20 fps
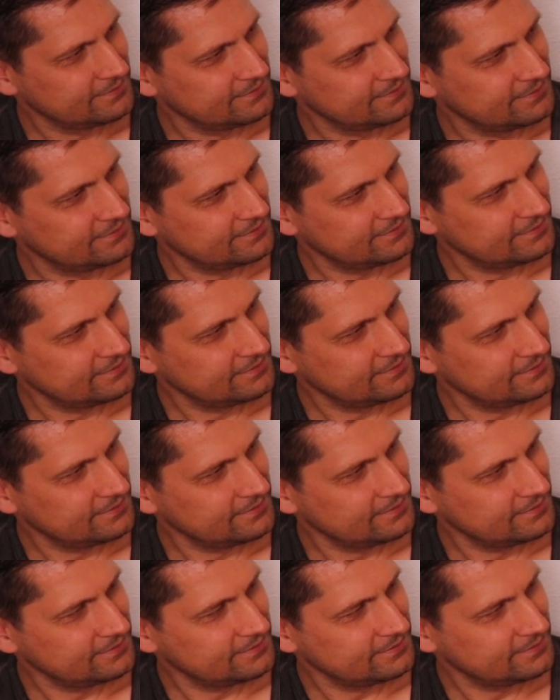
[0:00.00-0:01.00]

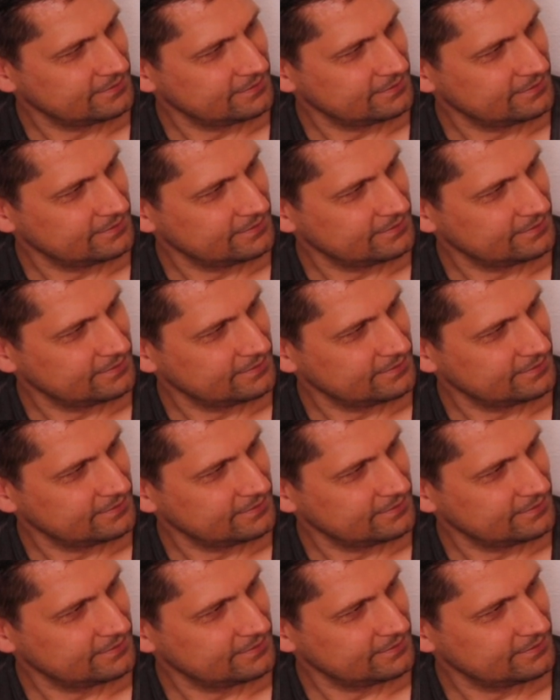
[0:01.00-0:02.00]

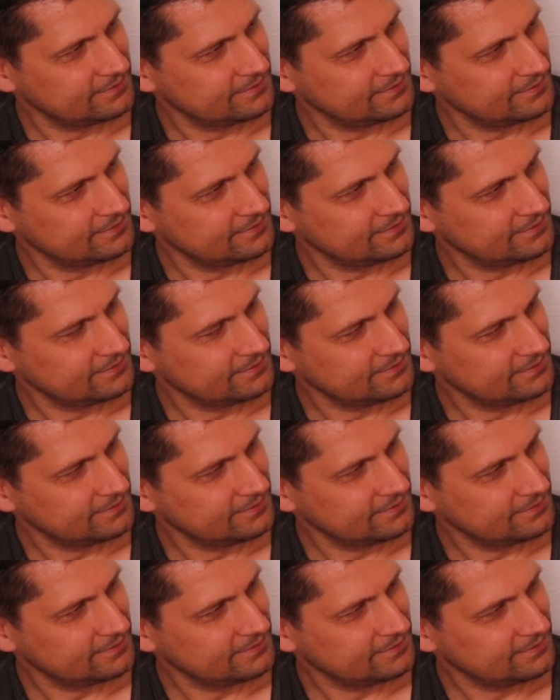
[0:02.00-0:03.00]

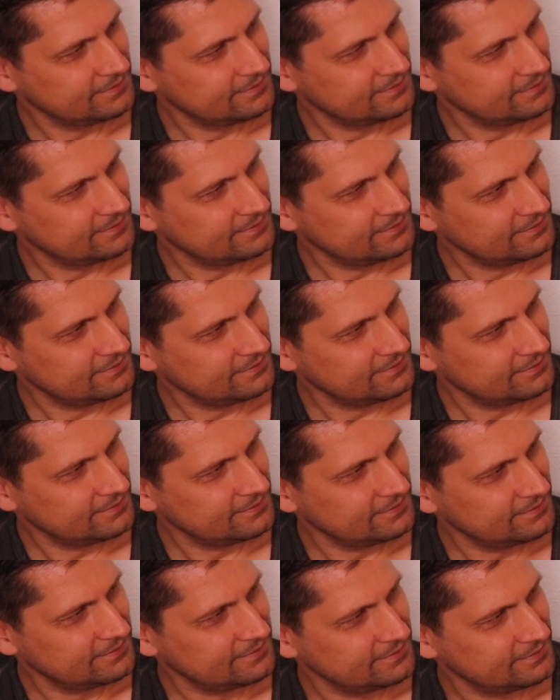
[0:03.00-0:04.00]

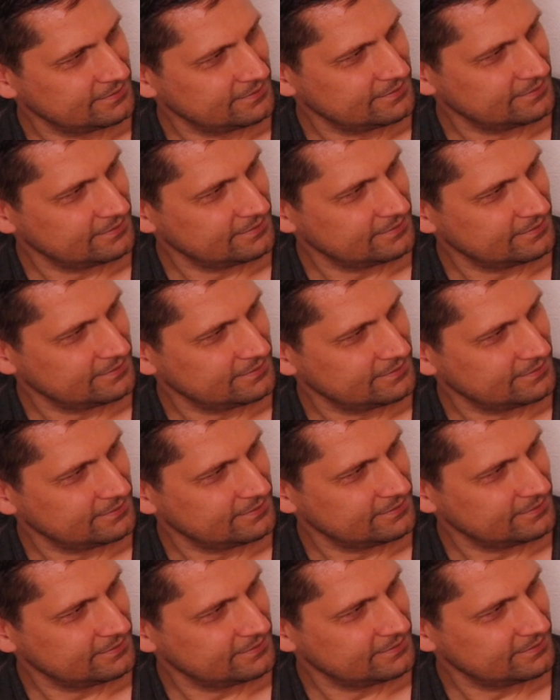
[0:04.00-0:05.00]

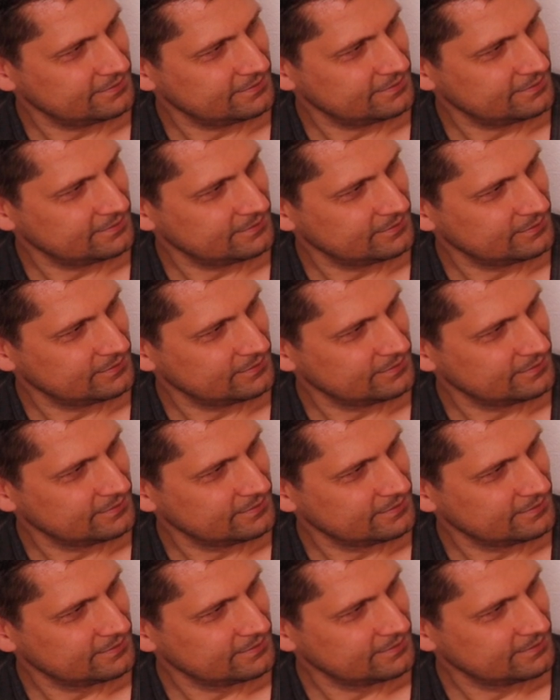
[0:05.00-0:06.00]

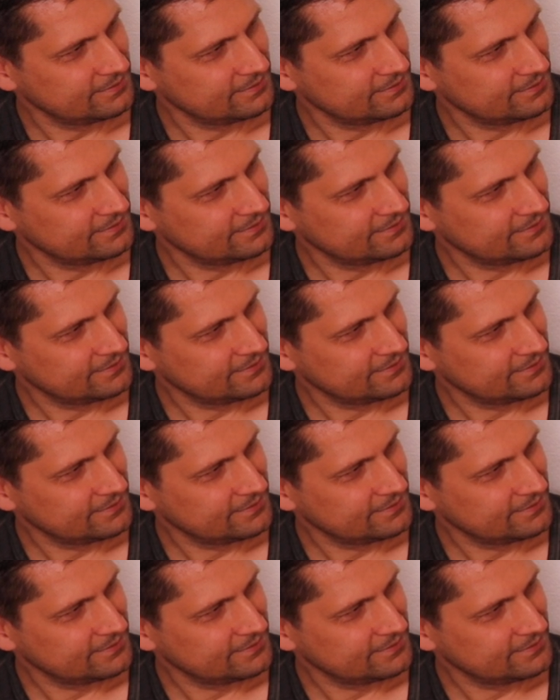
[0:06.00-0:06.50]
No words are spoken by the person on screen.